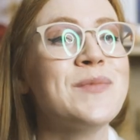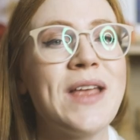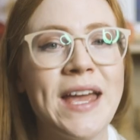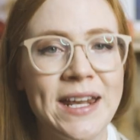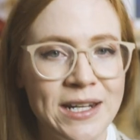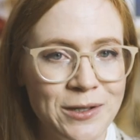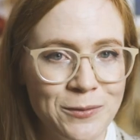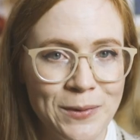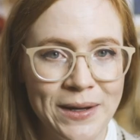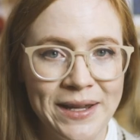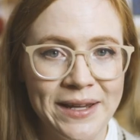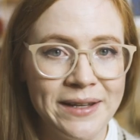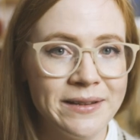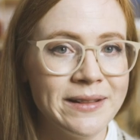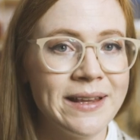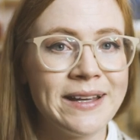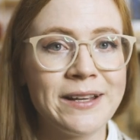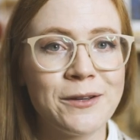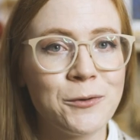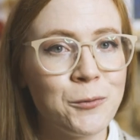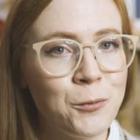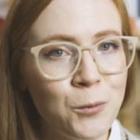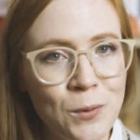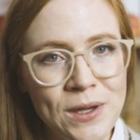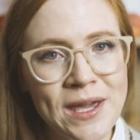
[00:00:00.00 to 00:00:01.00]
Anyway,
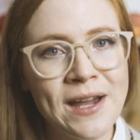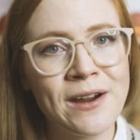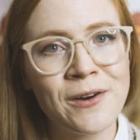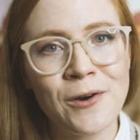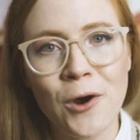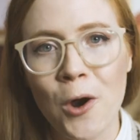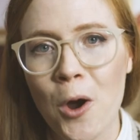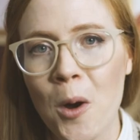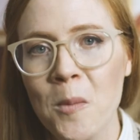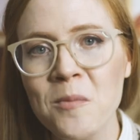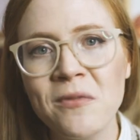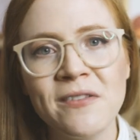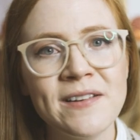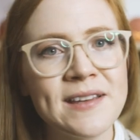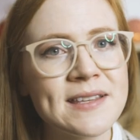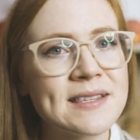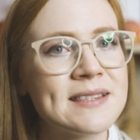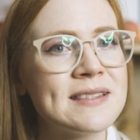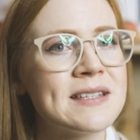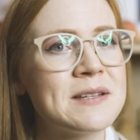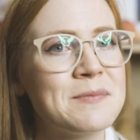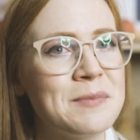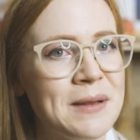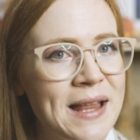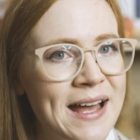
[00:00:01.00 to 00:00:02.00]
like we are
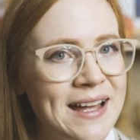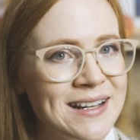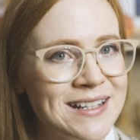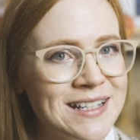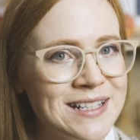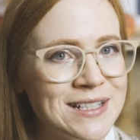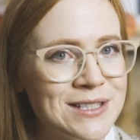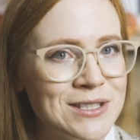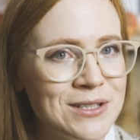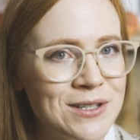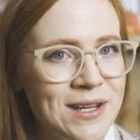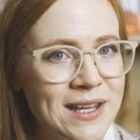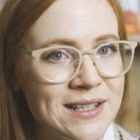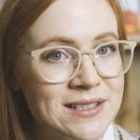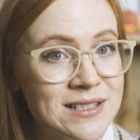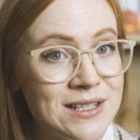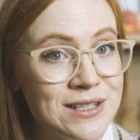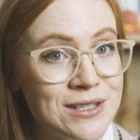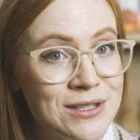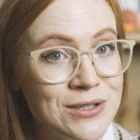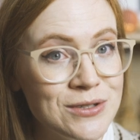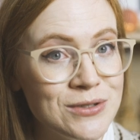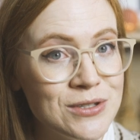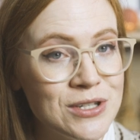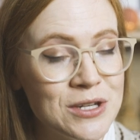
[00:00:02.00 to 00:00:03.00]
obviously planning to get a
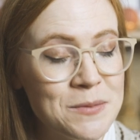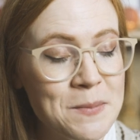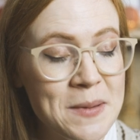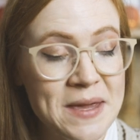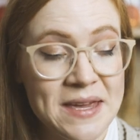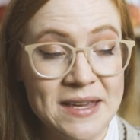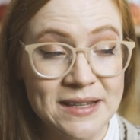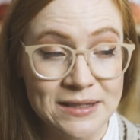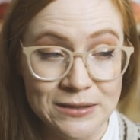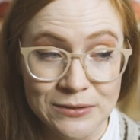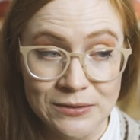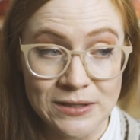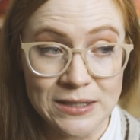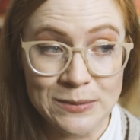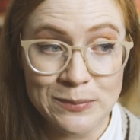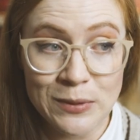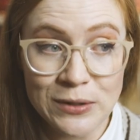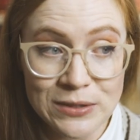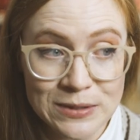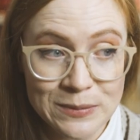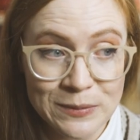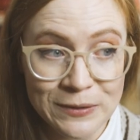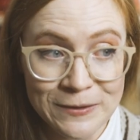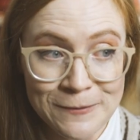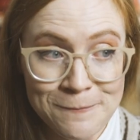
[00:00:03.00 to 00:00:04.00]
new GP as soon as
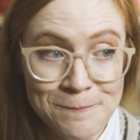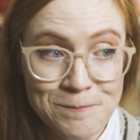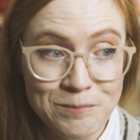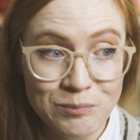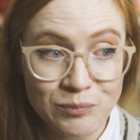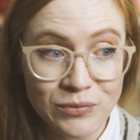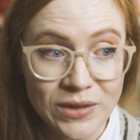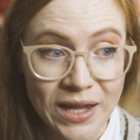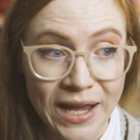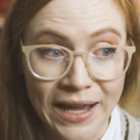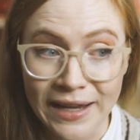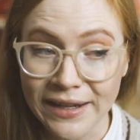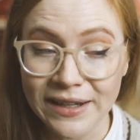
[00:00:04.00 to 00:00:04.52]
possible.